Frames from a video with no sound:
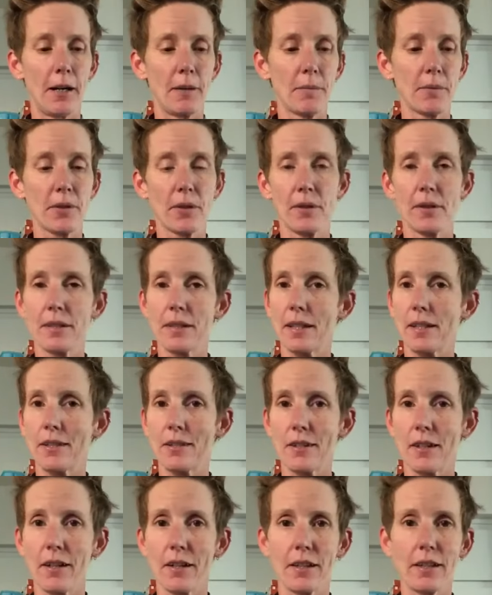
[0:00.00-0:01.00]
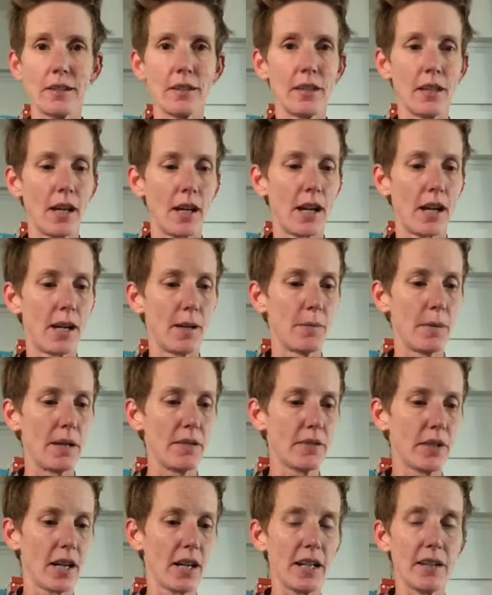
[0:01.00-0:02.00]
So let's get started.
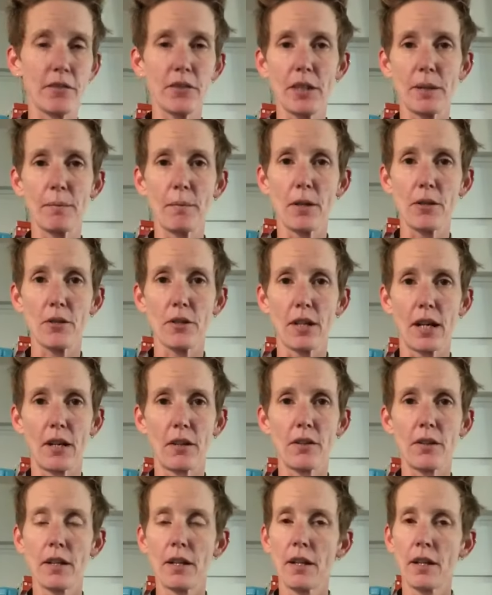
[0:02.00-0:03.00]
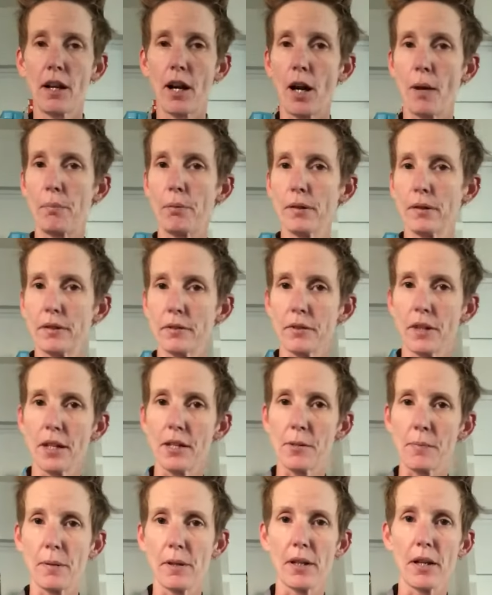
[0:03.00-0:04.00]
I've got everything measured out. I'll put the
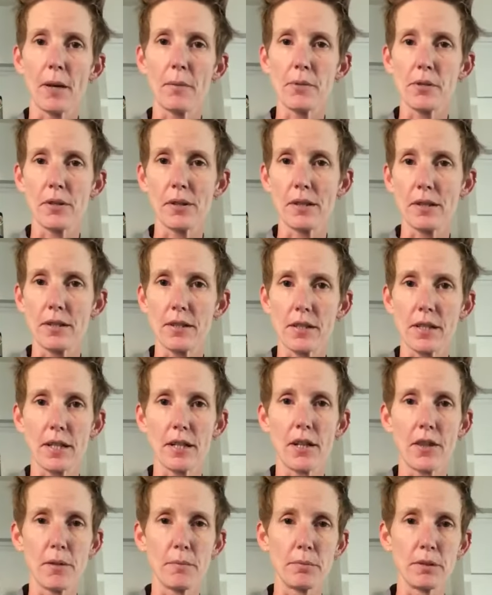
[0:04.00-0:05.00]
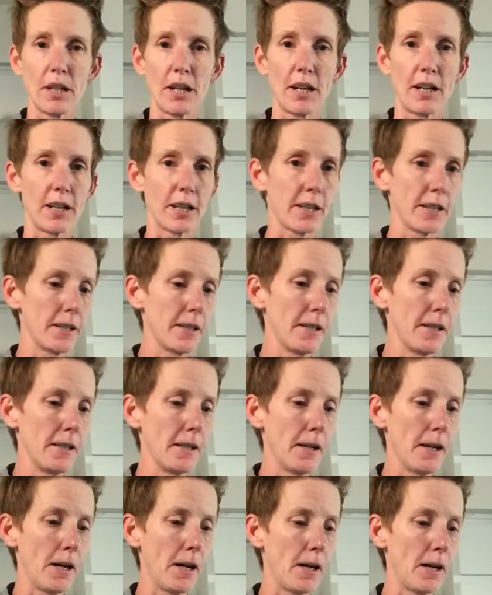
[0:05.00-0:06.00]
recipe up so you can see it on the blog.
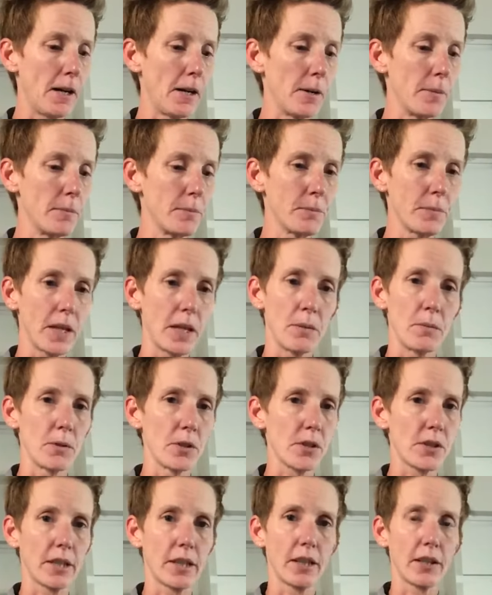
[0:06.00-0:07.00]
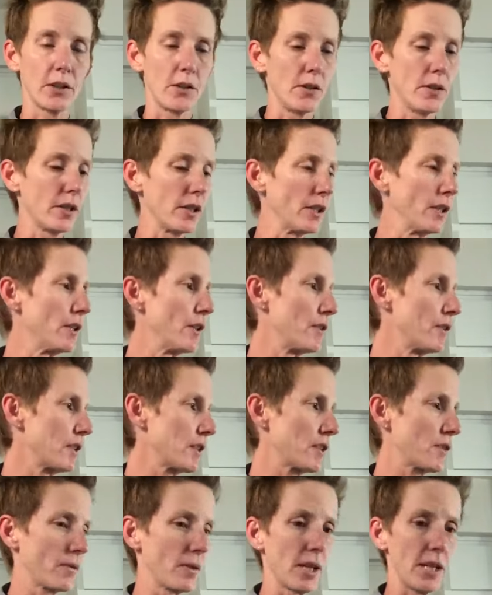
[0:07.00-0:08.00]
And we'll just get going. You know,
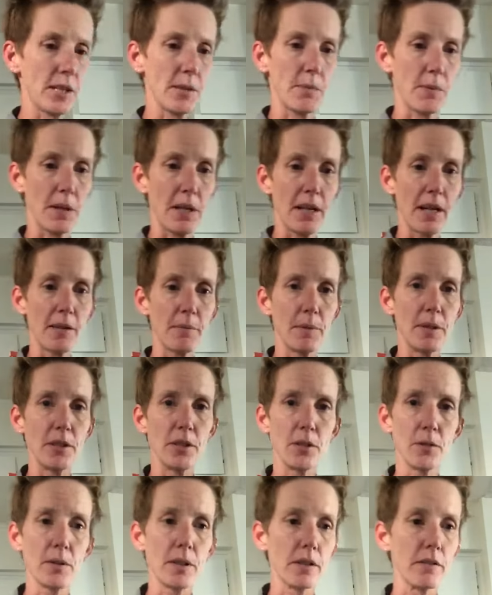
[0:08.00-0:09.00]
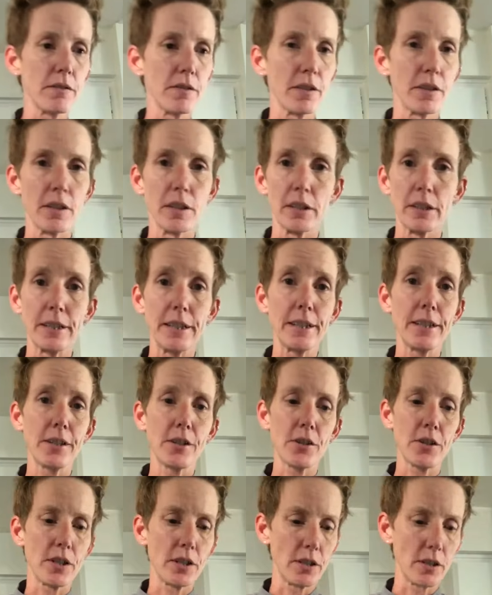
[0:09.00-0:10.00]
this recipe I've been doing for
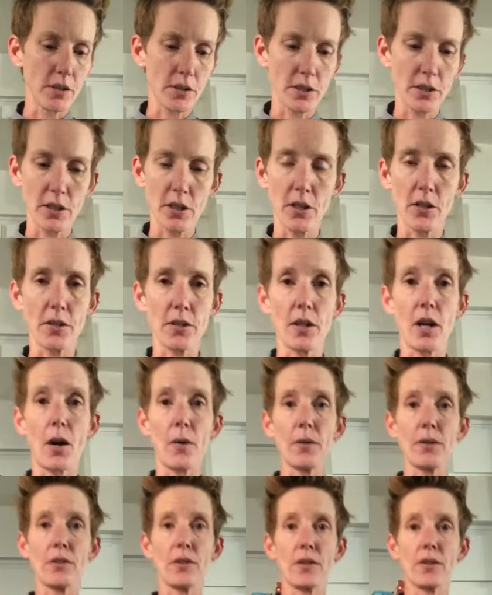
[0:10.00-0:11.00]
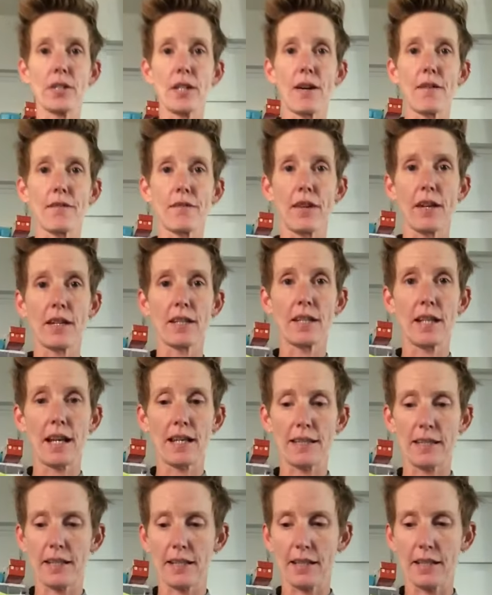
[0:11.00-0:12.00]
years and years and years, and it always turns out
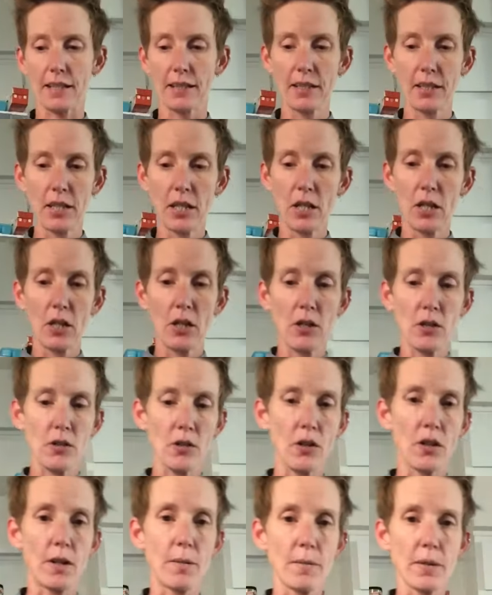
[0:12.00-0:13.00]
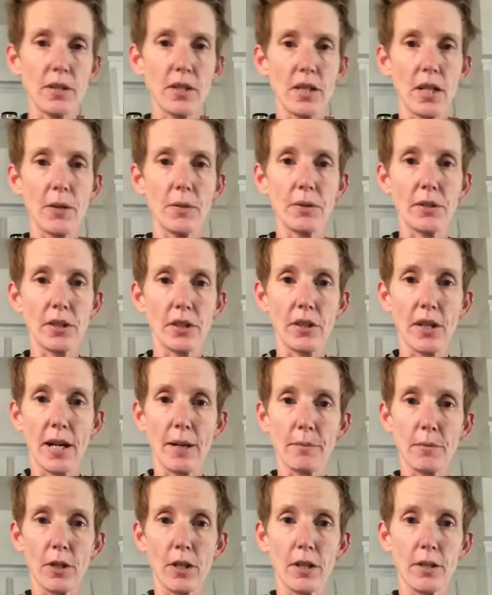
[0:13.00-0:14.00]
fantastic. So I'm gonna start with the
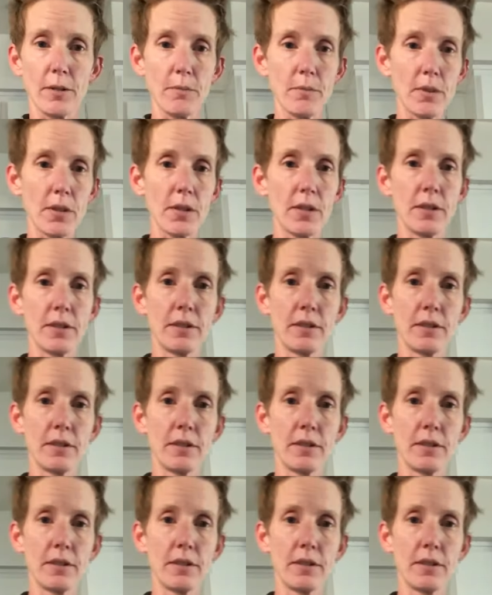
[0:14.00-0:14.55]
graham crumbs.